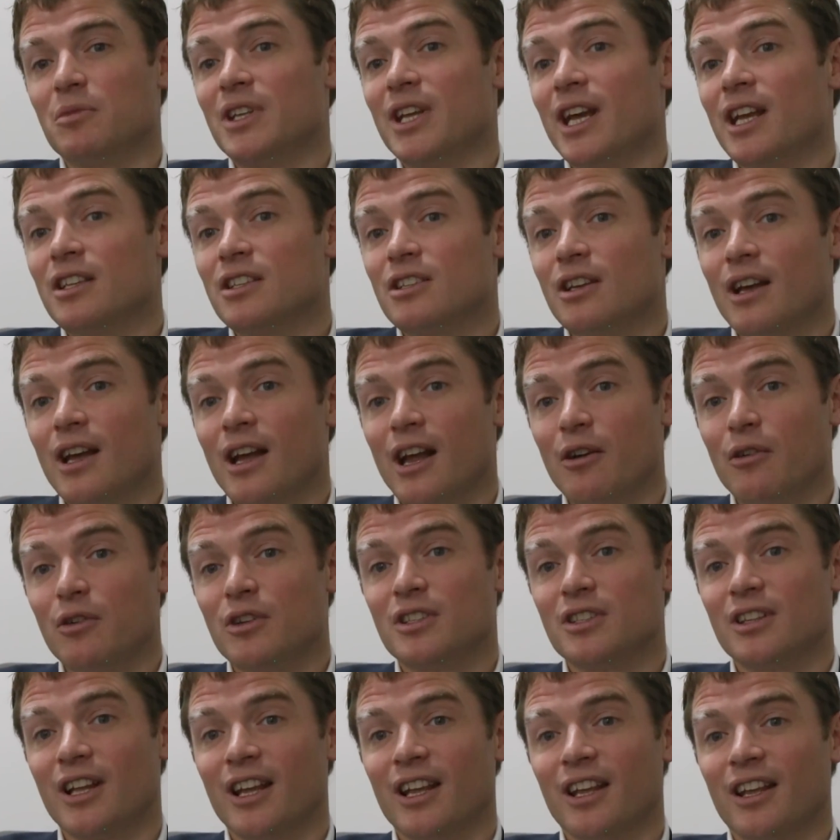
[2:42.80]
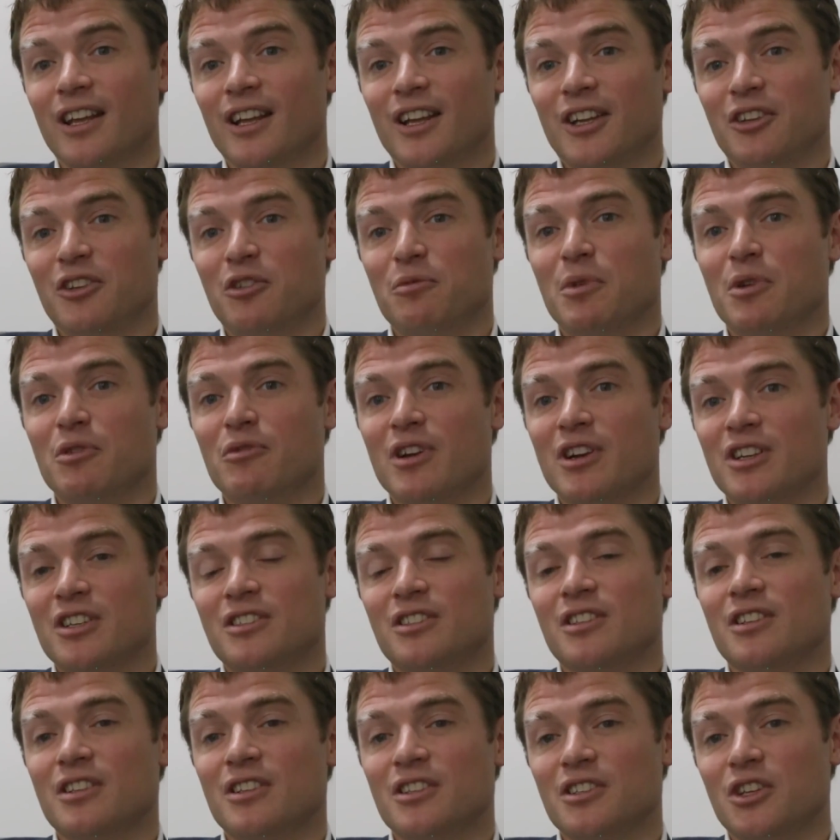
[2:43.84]
data errors like you've been
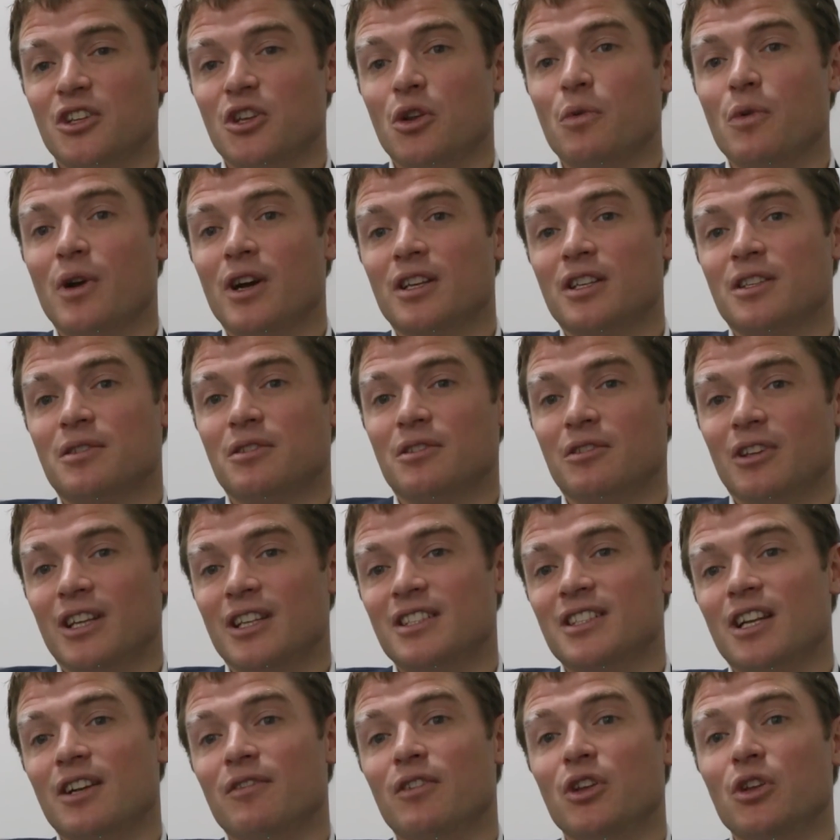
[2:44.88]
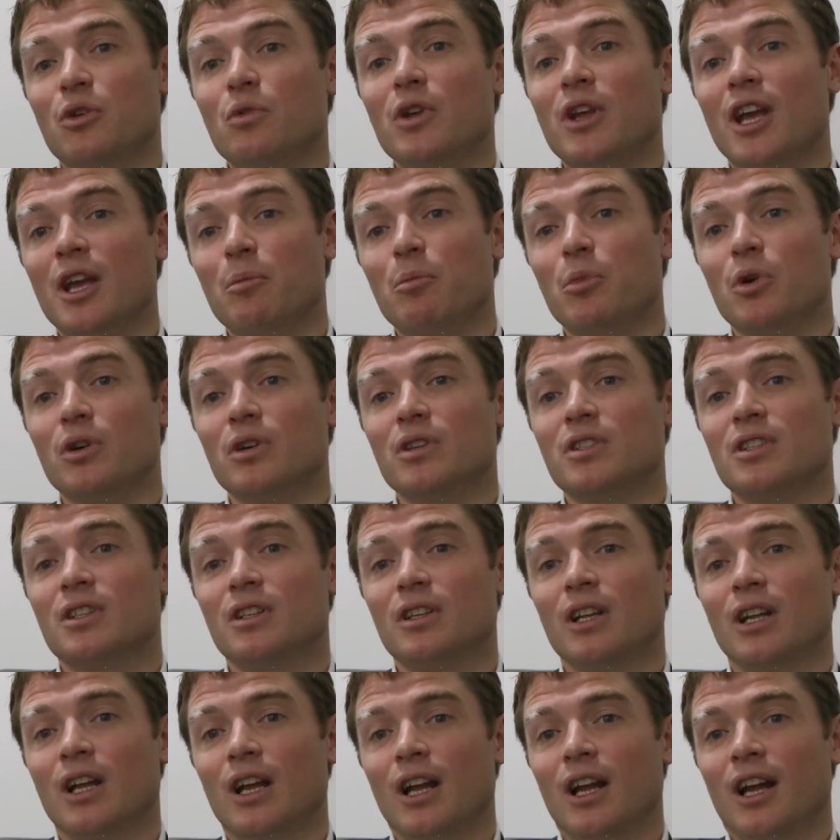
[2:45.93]
registered as a US instead of a UK
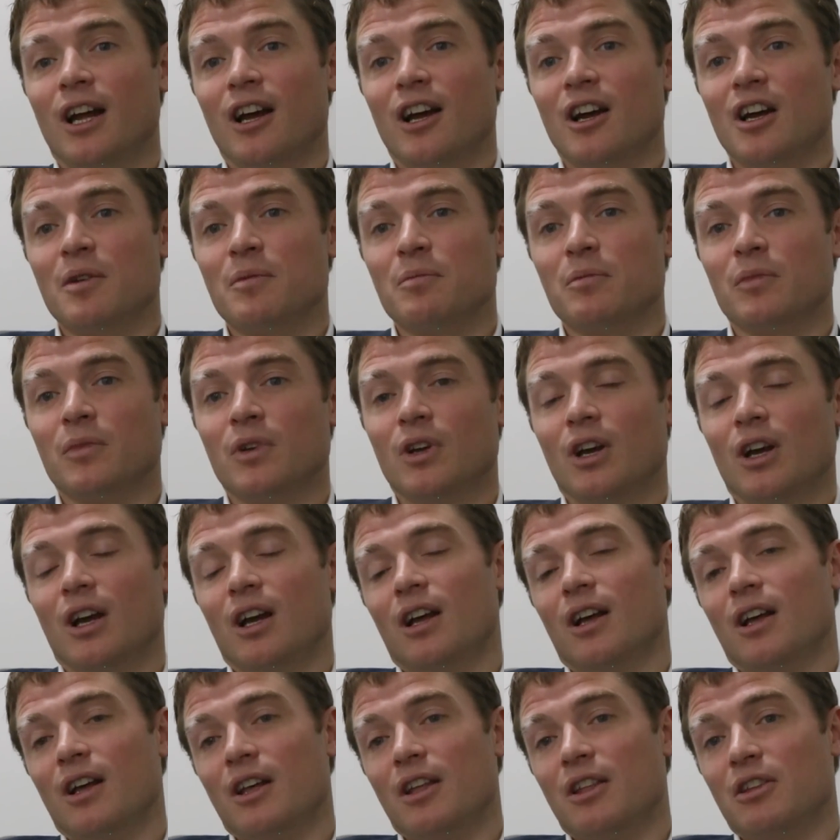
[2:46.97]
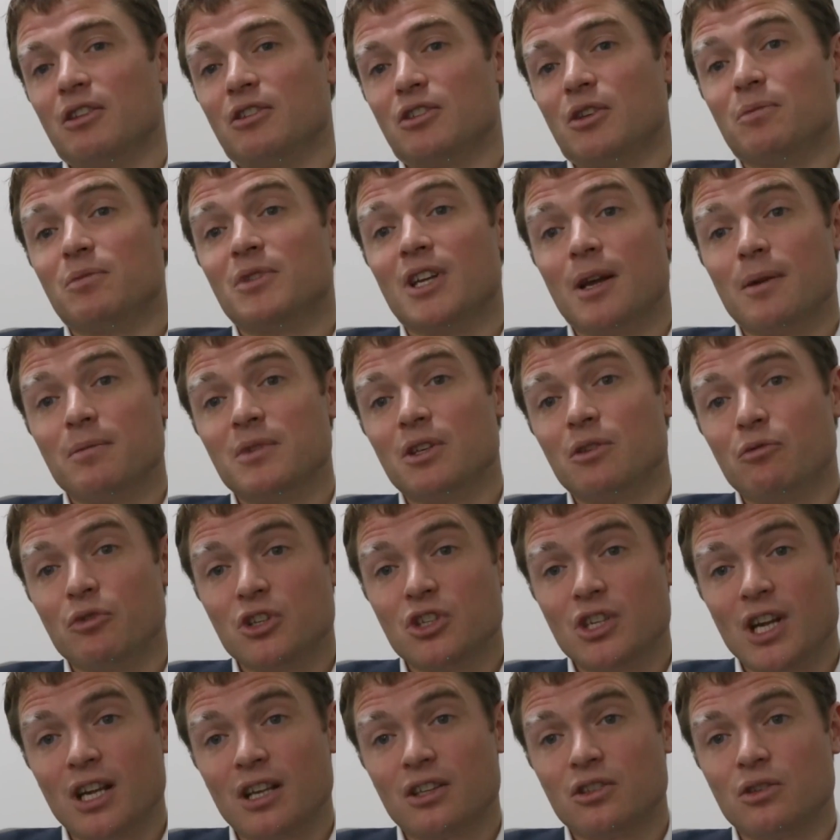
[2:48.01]
person, sometimes it
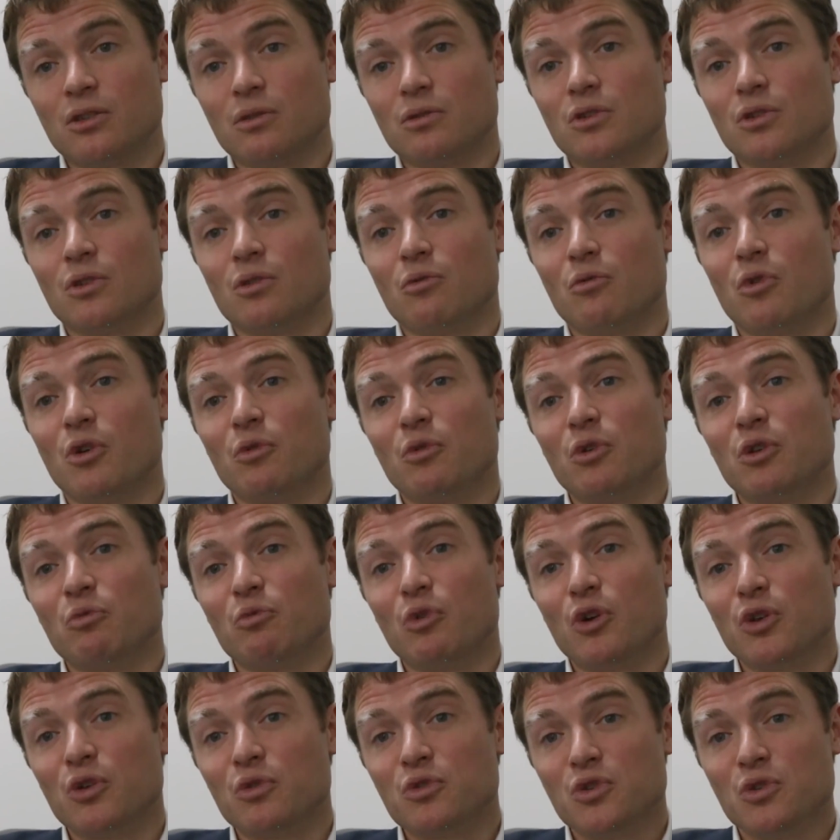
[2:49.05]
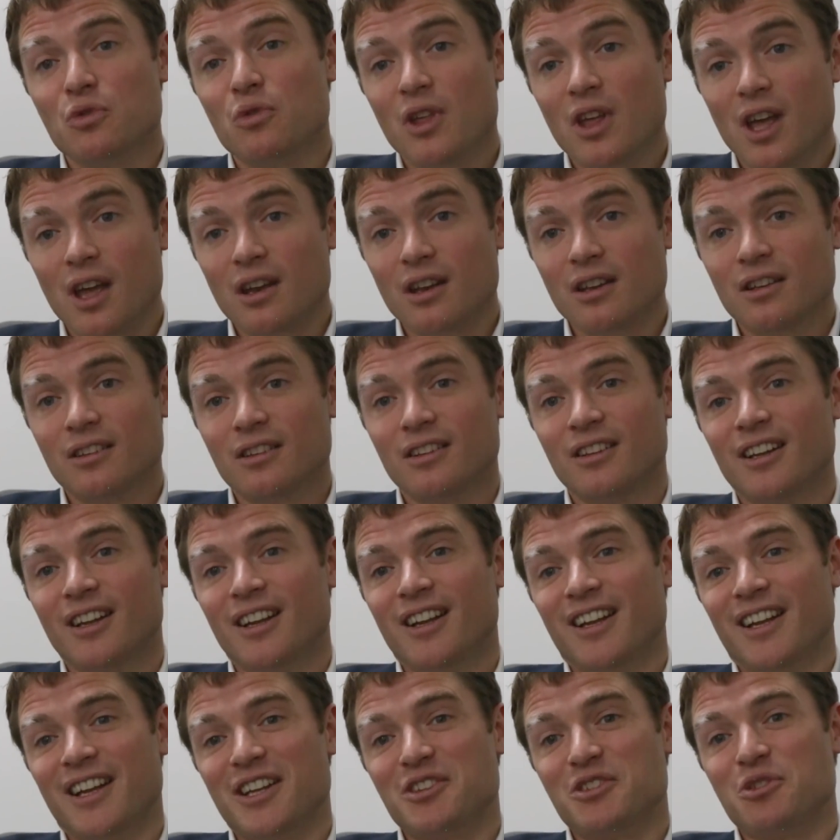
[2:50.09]
rejects you. So what you do then
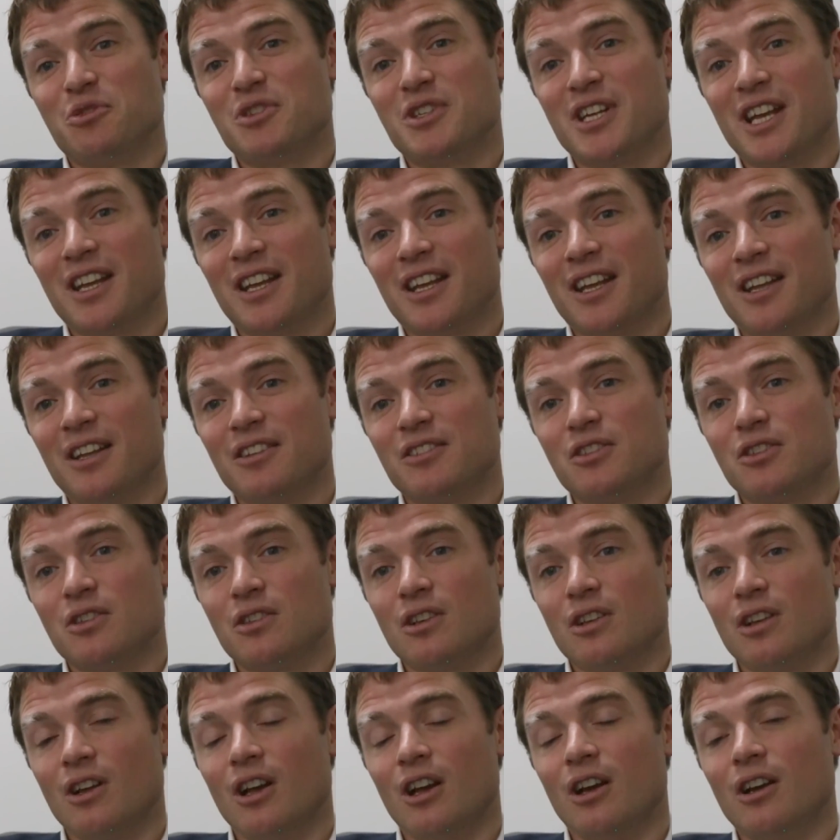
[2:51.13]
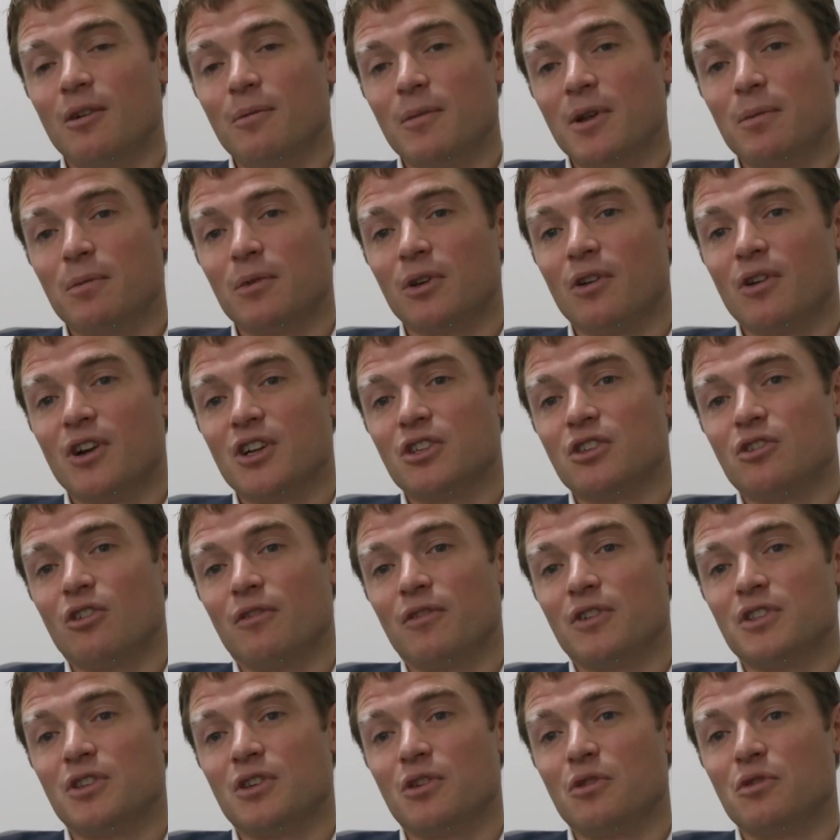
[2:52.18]
is you take it to the immigration
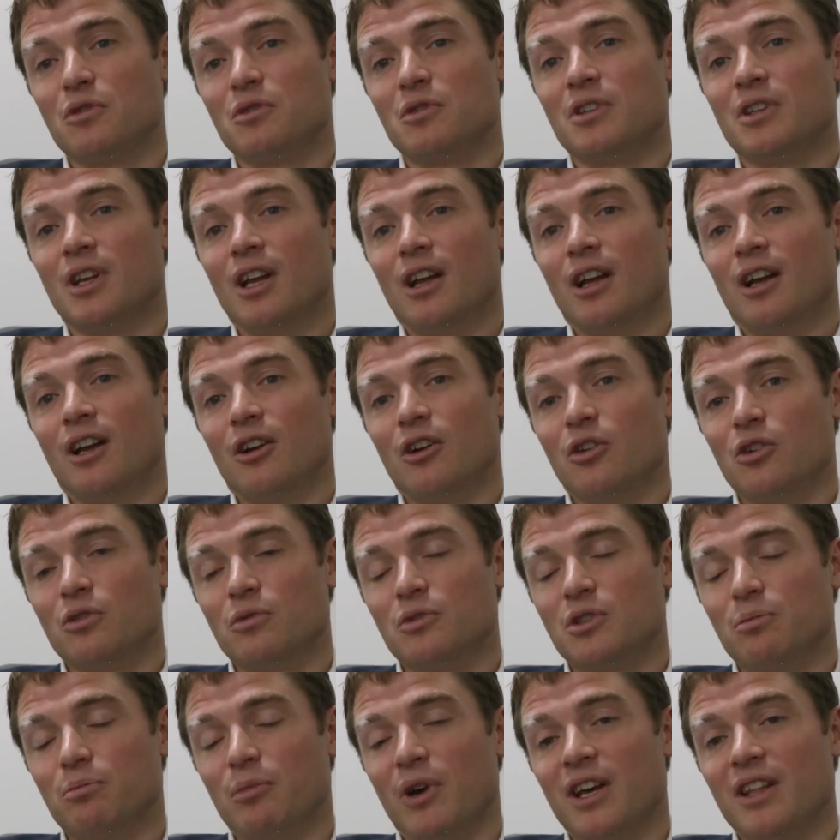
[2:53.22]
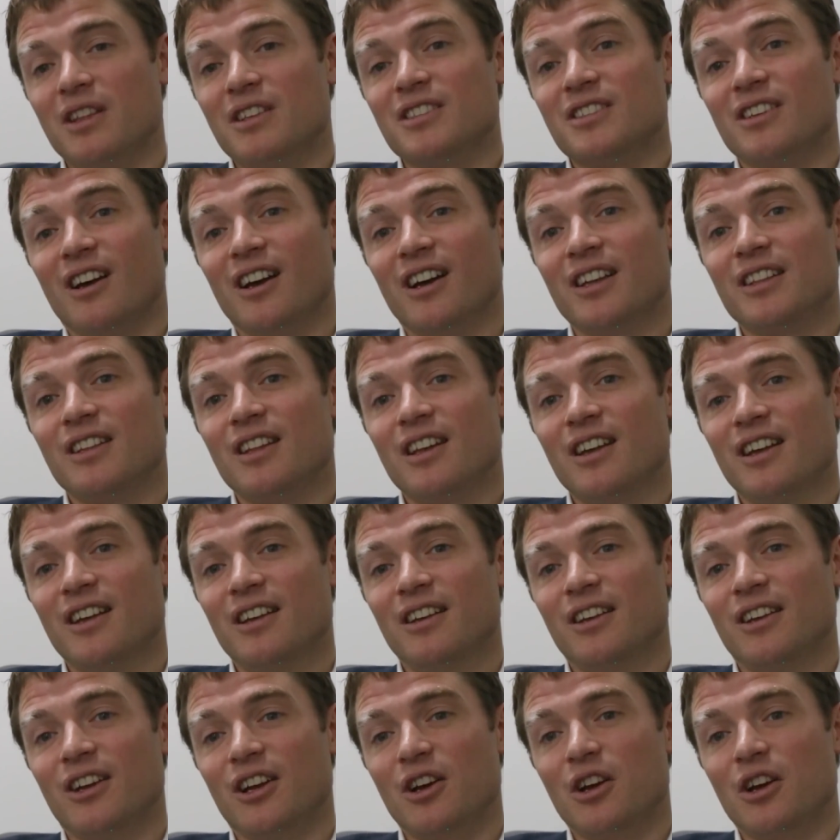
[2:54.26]
officer who's by the side there,